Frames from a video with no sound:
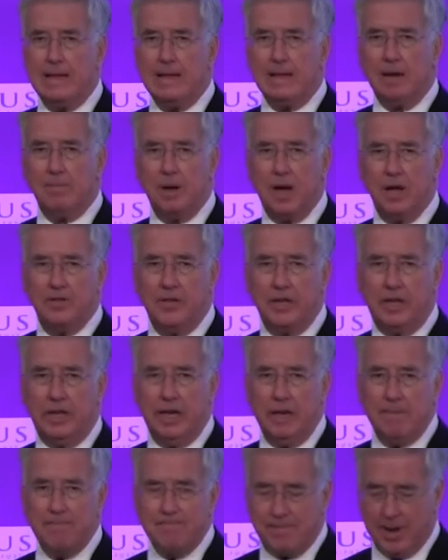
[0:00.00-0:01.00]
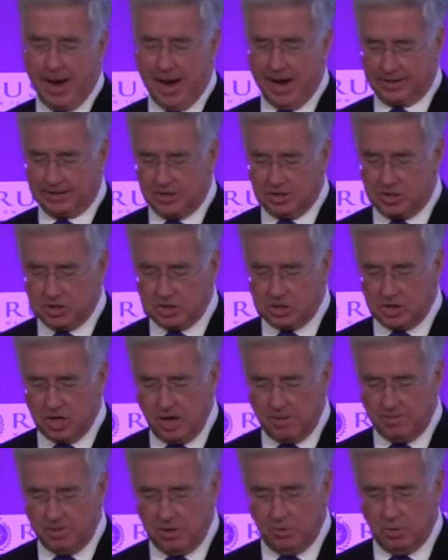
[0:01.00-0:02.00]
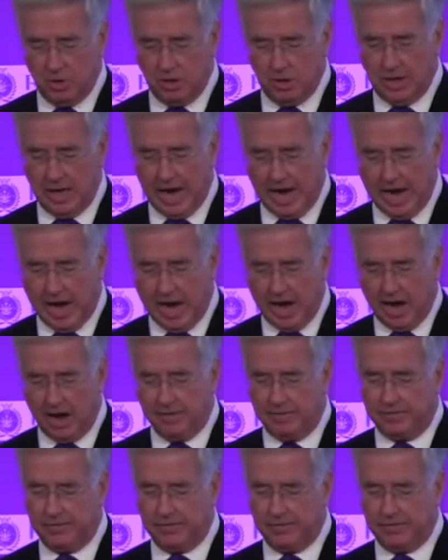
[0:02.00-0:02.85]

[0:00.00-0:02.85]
about the impact that cyber will have